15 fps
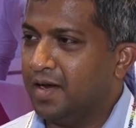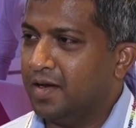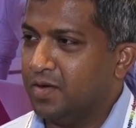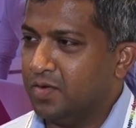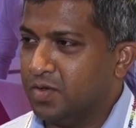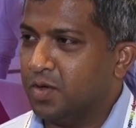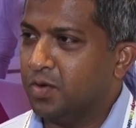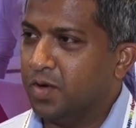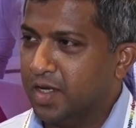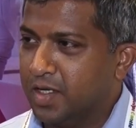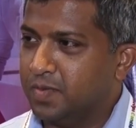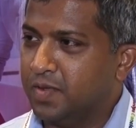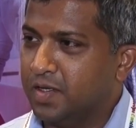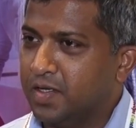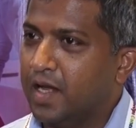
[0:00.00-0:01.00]
It was a good
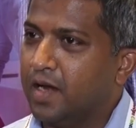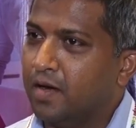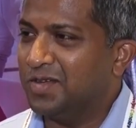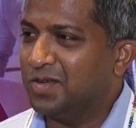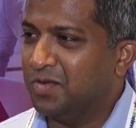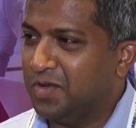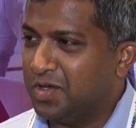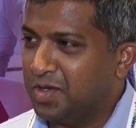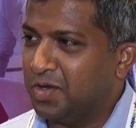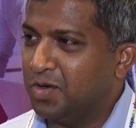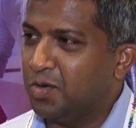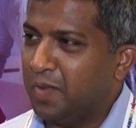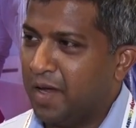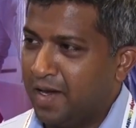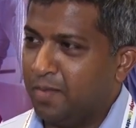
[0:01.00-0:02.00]
experience, and so wishing
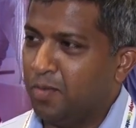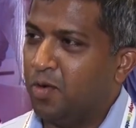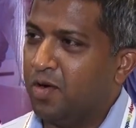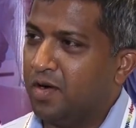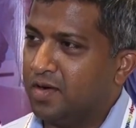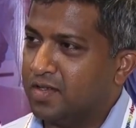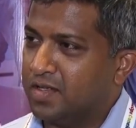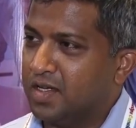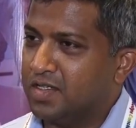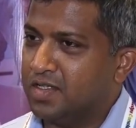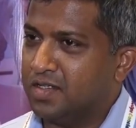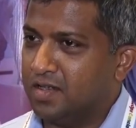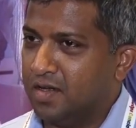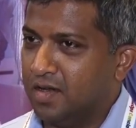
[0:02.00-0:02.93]
you many more such